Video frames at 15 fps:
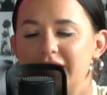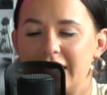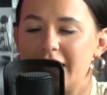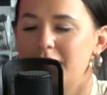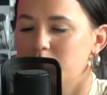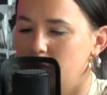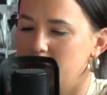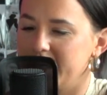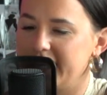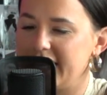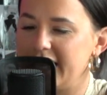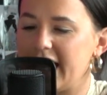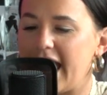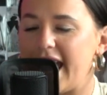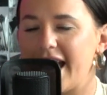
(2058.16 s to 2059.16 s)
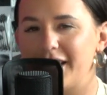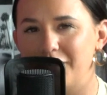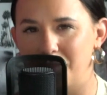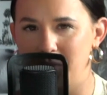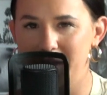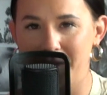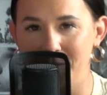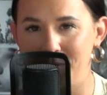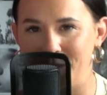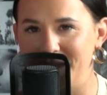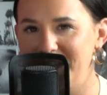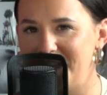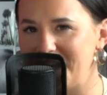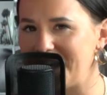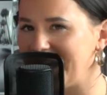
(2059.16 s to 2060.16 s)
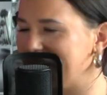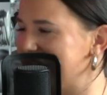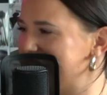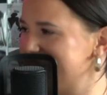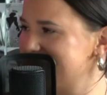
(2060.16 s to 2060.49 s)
Tim Woody and Wikipedia.